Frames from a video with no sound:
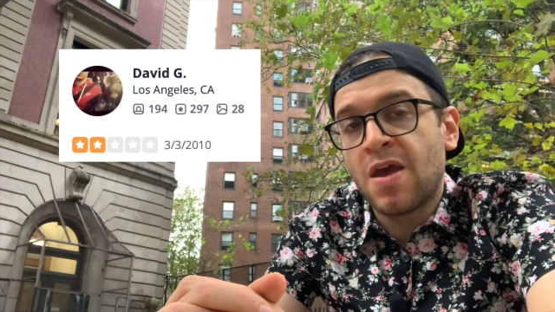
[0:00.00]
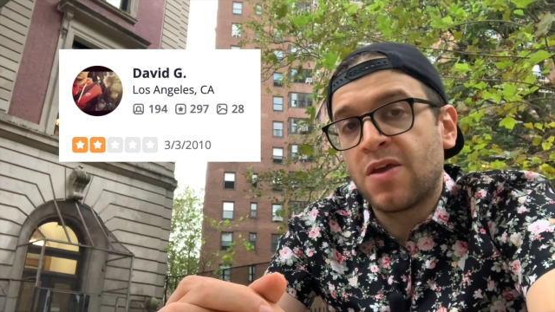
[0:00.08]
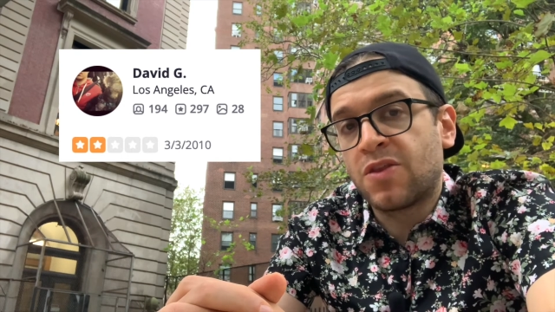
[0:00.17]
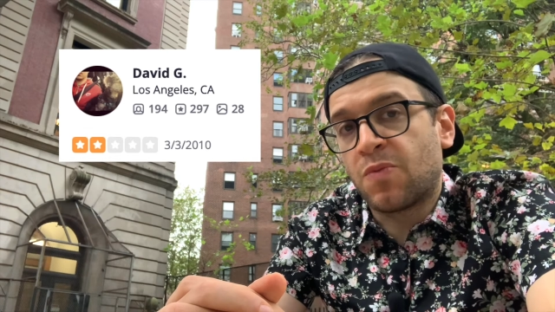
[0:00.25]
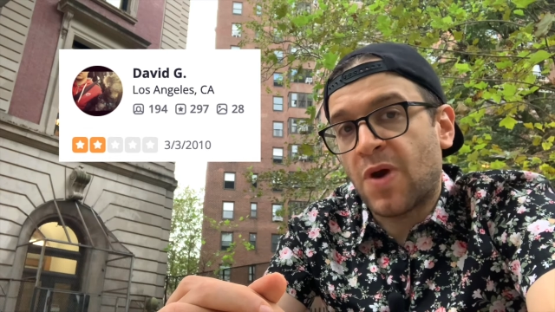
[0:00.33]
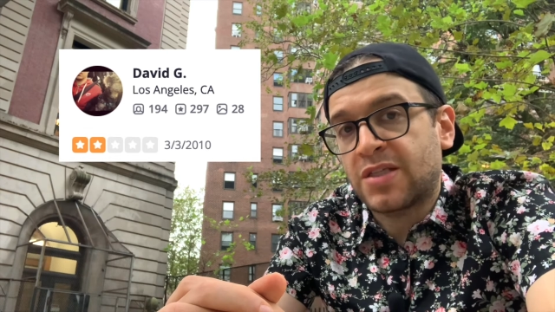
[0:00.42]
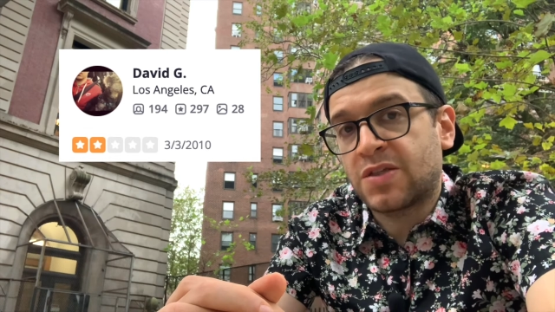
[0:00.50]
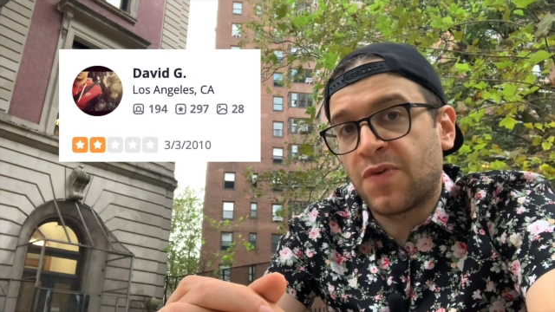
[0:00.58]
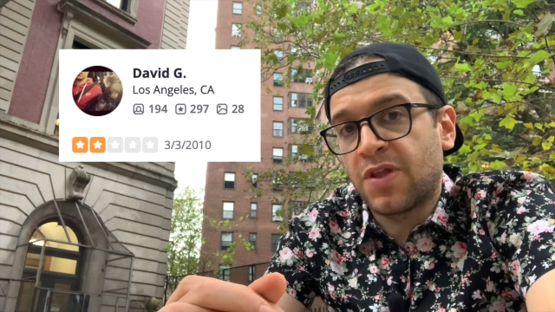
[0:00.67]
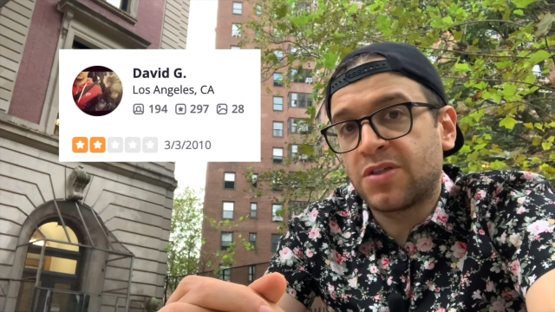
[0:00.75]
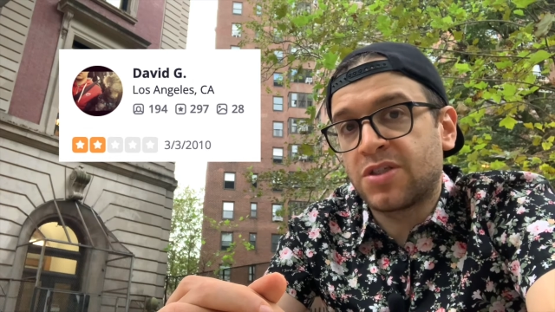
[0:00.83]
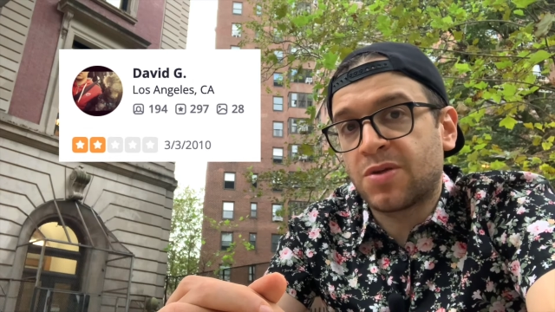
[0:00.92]
The West
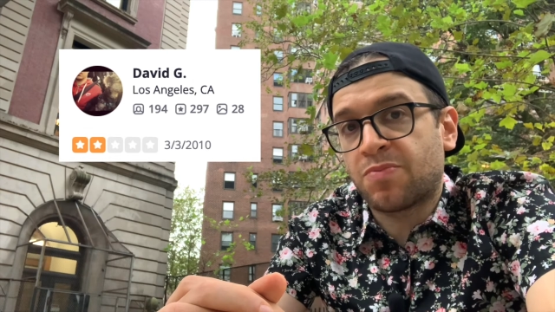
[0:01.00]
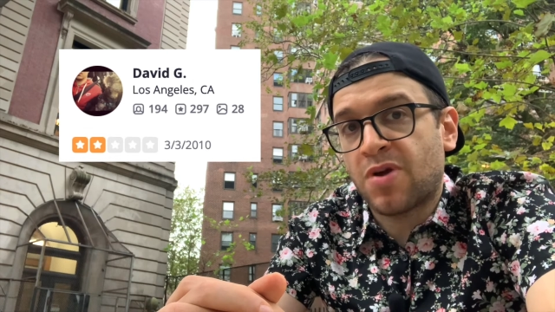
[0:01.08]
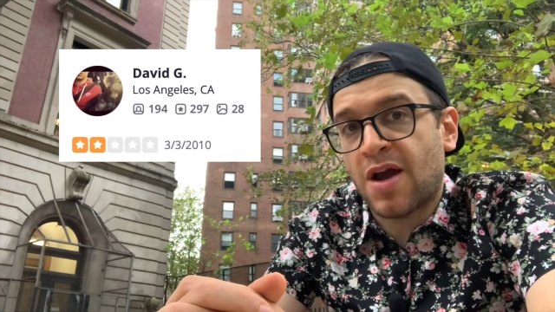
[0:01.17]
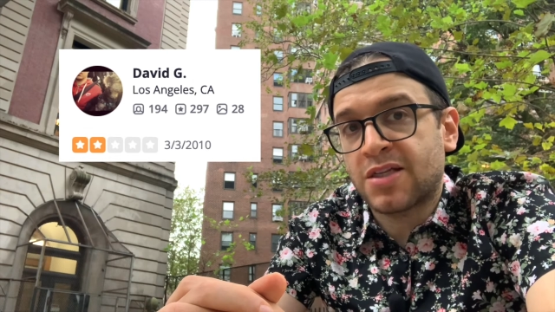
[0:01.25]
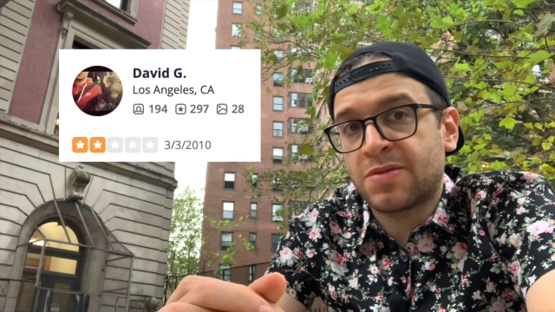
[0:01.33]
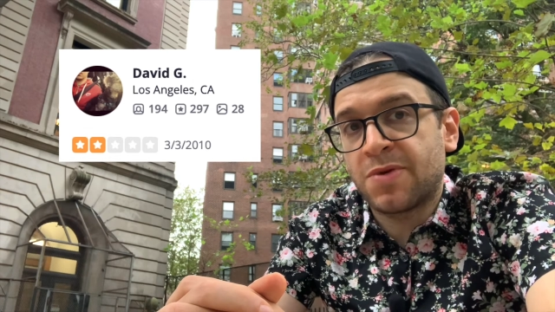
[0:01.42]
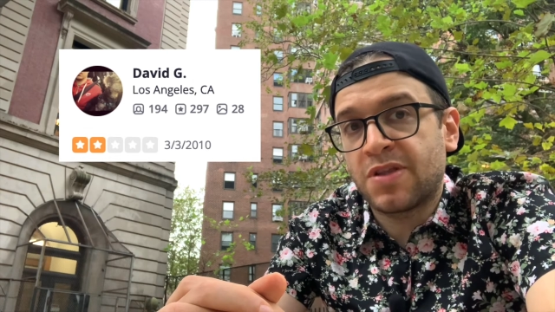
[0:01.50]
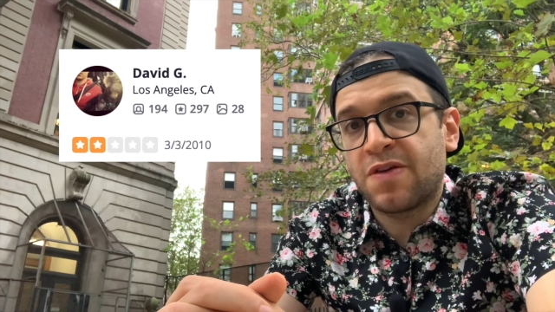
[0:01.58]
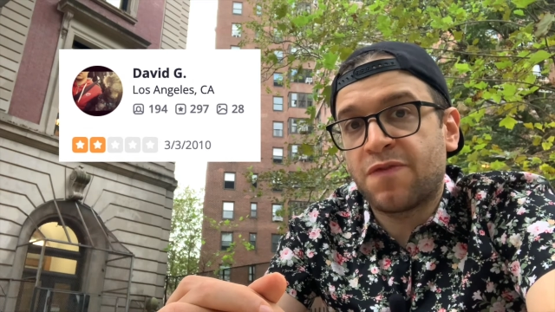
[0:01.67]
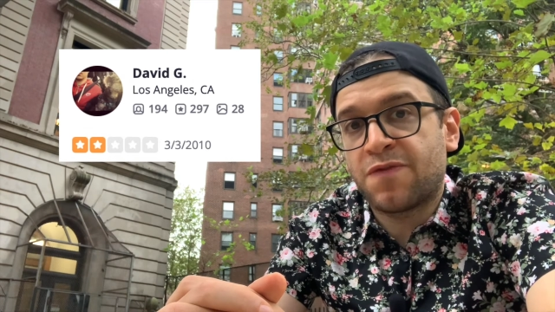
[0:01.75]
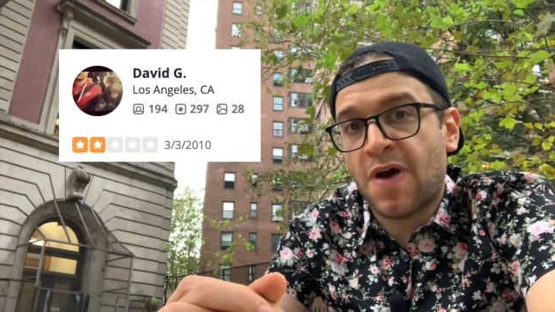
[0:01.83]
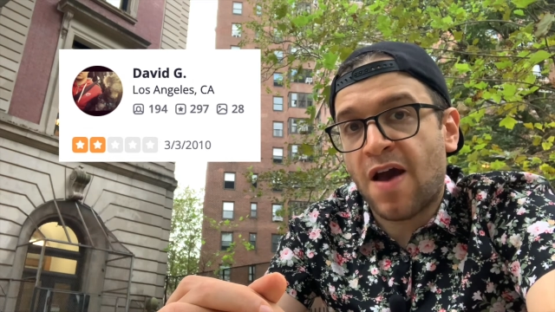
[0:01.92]
Village is approximately
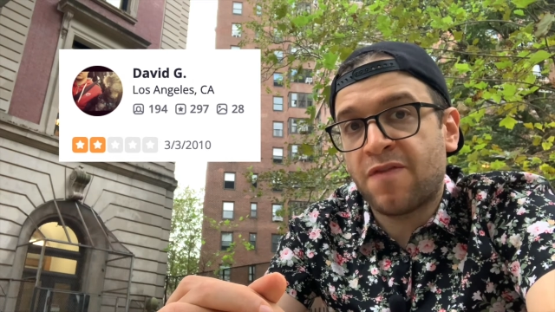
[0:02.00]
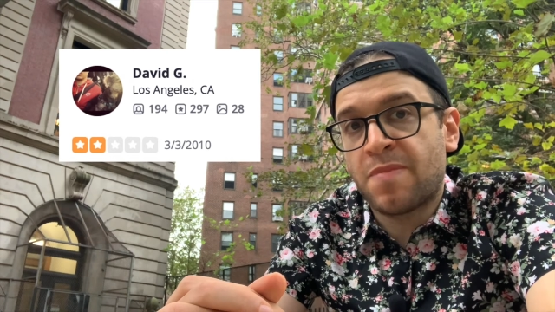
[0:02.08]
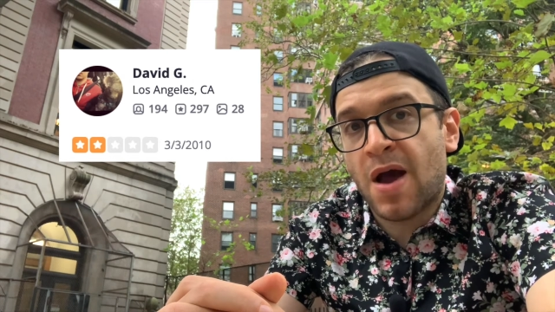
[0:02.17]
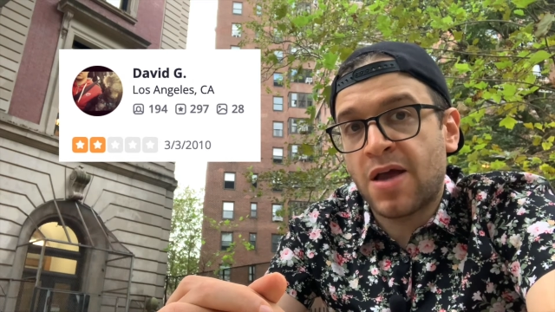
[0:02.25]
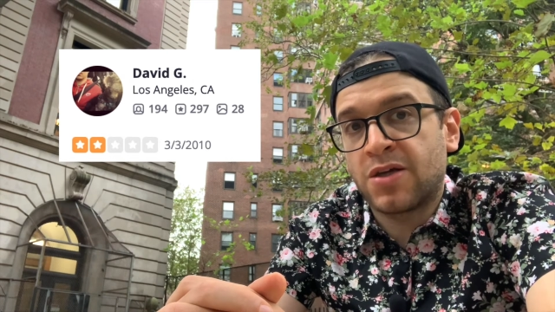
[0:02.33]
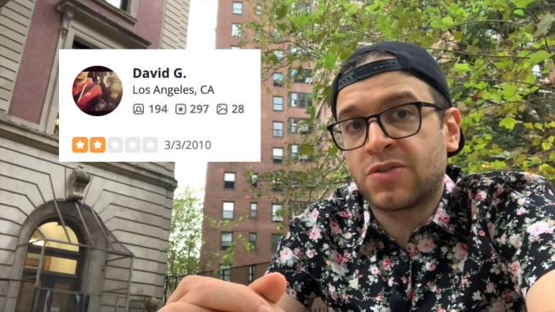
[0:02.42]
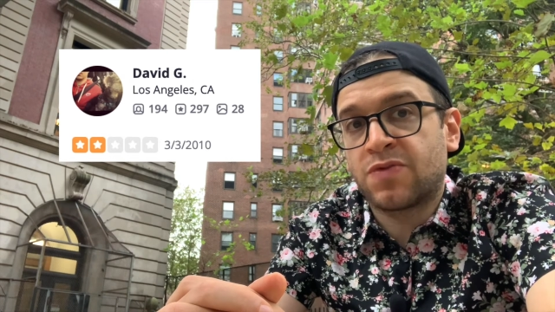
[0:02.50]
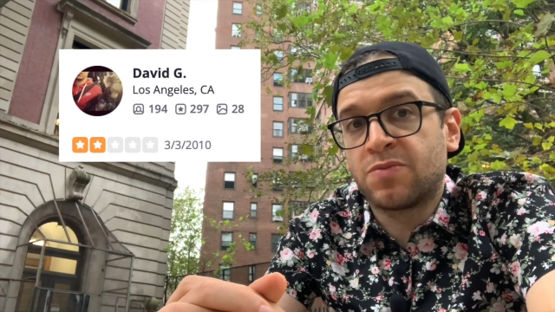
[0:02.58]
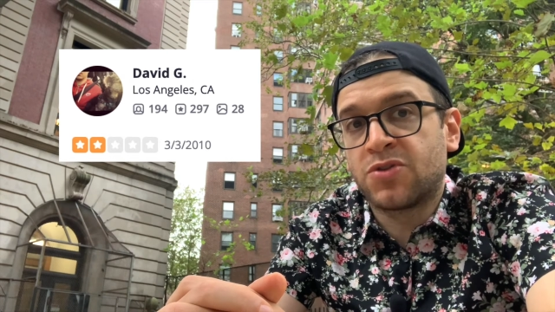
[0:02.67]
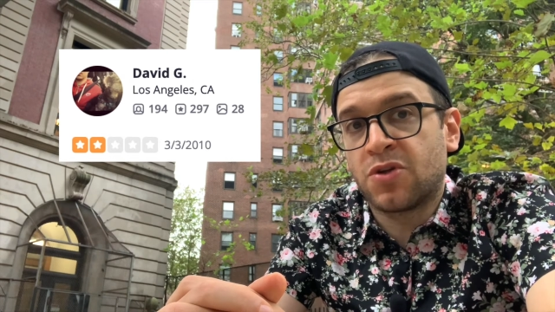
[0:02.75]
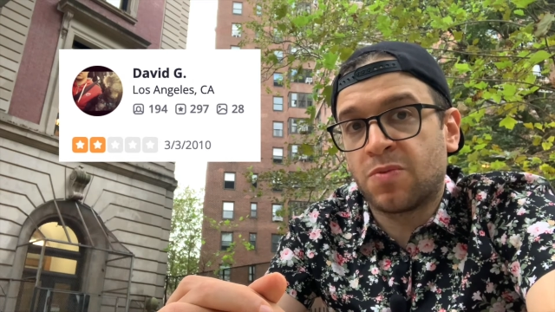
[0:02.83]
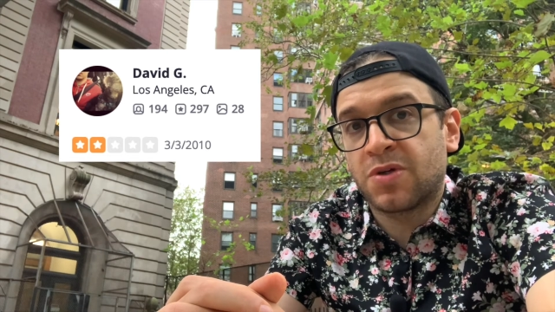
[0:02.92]
5 miles from
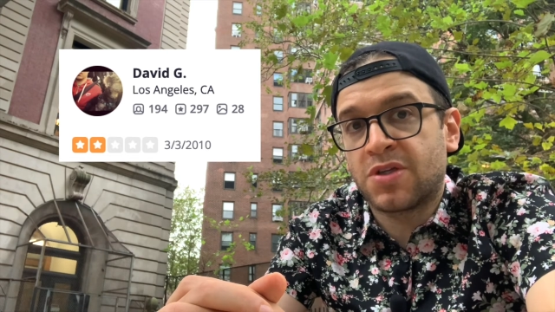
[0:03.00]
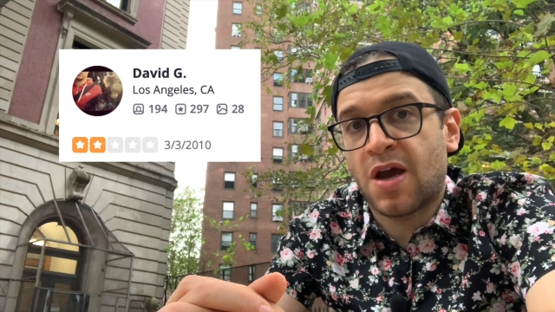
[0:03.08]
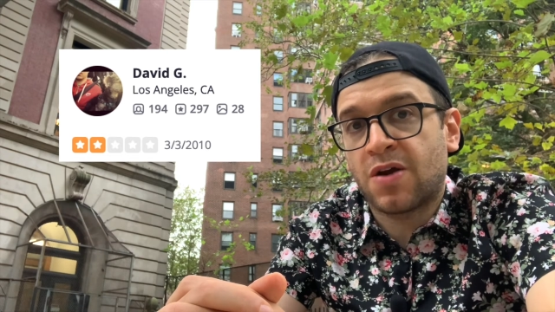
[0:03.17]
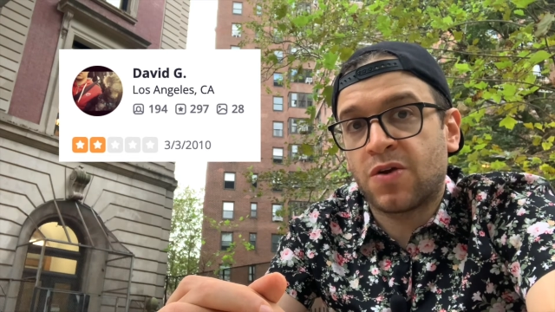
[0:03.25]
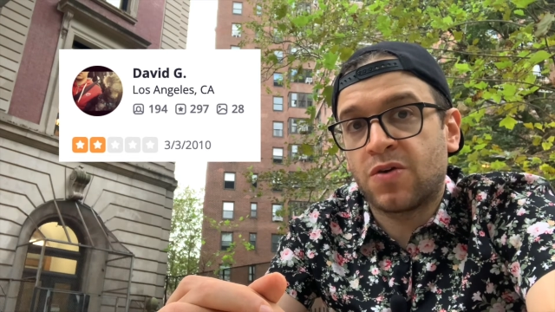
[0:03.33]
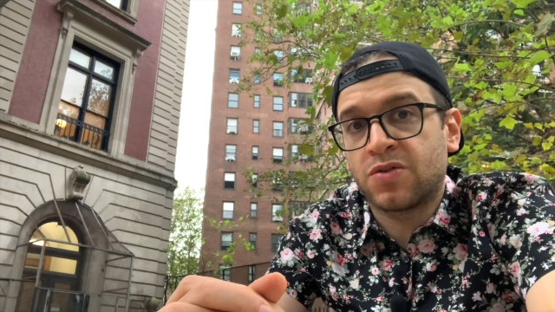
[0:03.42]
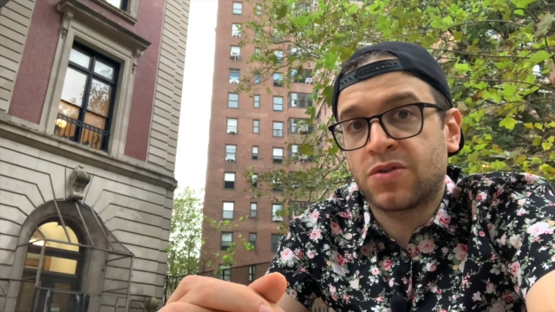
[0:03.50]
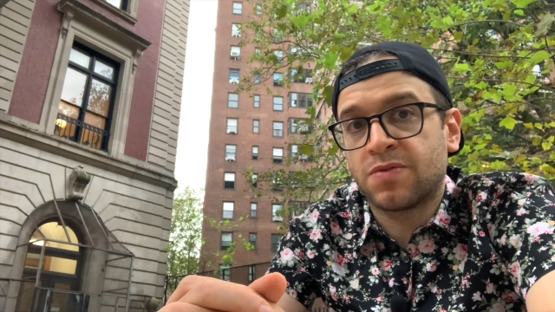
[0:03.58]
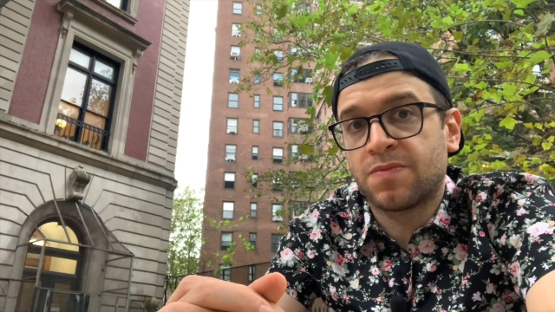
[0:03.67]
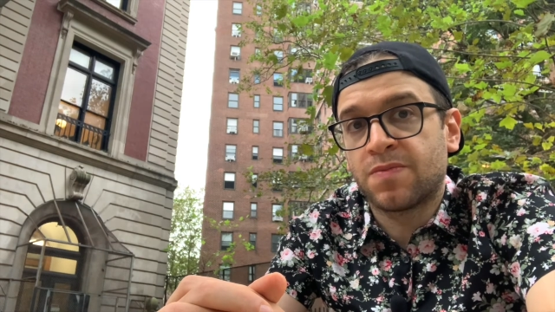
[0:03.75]
Super Tacos.